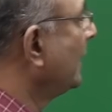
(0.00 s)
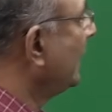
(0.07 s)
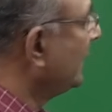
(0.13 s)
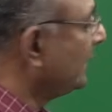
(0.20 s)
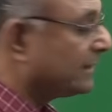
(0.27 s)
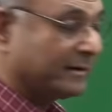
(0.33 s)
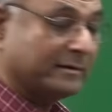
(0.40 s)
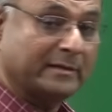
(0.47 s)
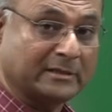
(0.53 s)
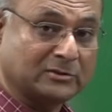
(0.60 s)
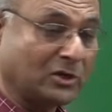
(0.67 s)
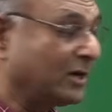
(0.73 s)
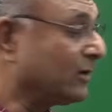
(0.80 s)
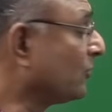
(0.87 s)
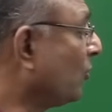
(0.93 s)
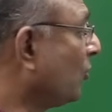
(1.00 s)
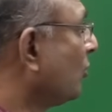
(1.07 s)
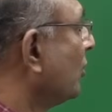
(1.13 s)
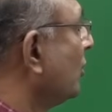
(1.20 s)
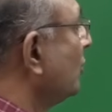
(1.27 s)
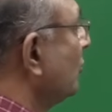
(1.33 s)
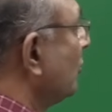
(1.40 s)
And that's all?
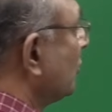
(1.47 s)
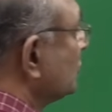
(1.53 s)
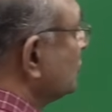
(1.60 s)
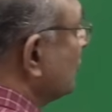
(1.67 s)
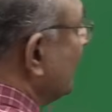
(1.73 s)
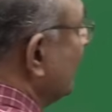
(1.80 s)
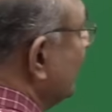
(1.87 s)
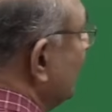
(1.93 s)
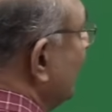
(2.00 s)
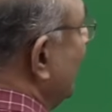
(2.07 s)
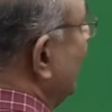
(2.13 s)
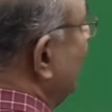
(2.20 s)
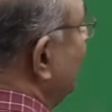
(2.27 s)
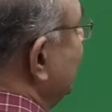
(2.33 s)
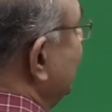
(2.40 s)
No, you're also going to have a